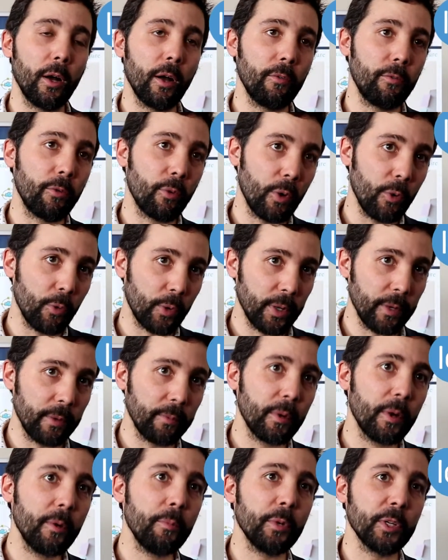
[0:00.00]
forward-looking
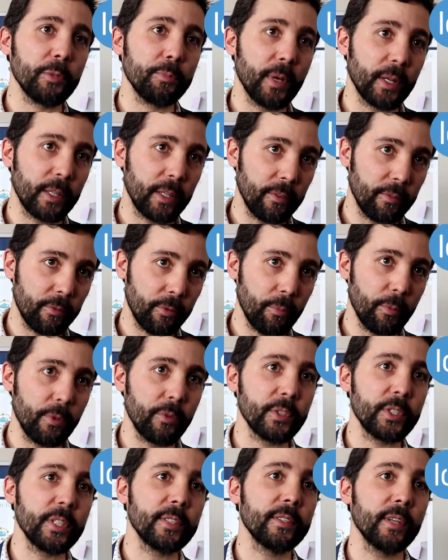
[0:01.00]
perspective from the
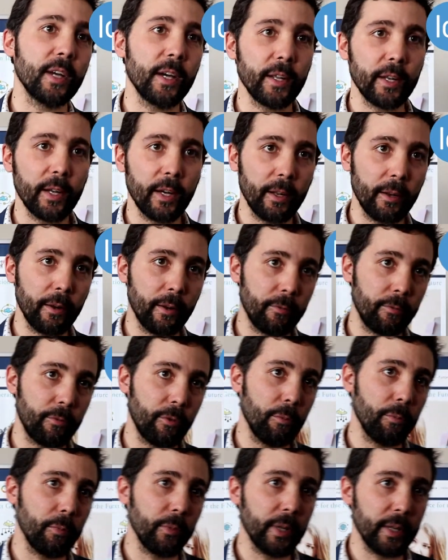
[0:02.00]
research side and
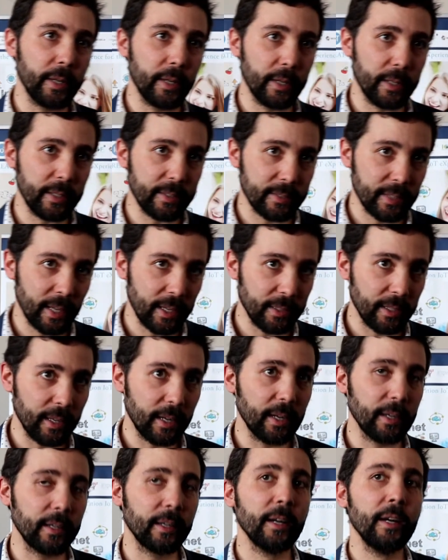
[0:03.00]
from the
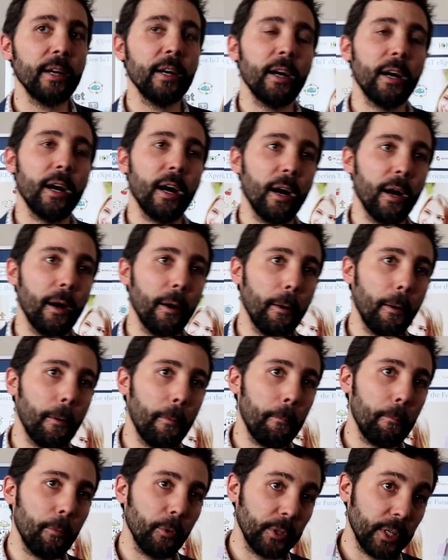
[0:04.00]
standard,
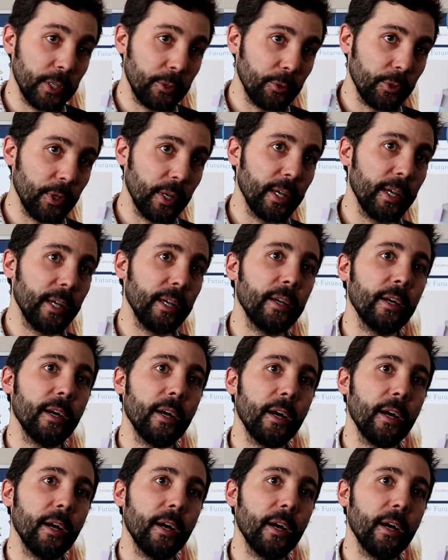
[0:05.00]
more day-to-day